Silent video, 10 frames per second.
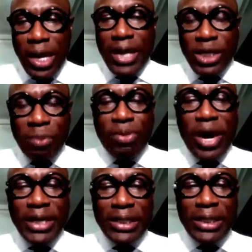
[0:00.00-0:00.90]

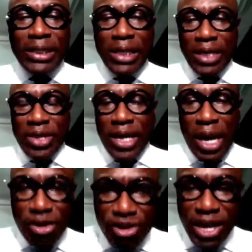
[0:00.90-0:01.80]
enterprises,
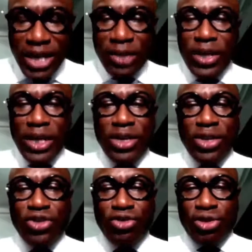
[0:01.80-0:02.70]
the creative
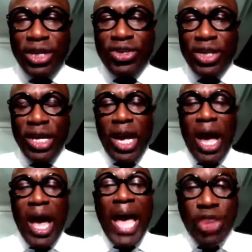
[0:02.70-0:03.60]
industries,
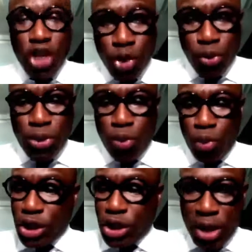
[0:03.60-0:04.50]
and the youth,
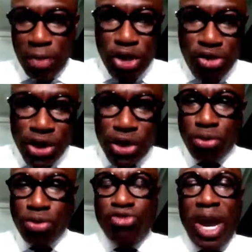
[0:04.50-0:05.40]
which are going to be
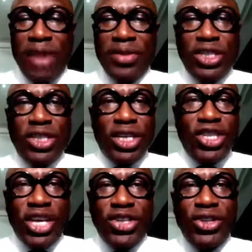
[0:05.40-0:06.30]
critical to driving this
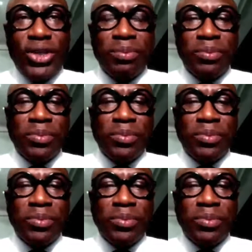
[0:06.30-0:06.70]
success.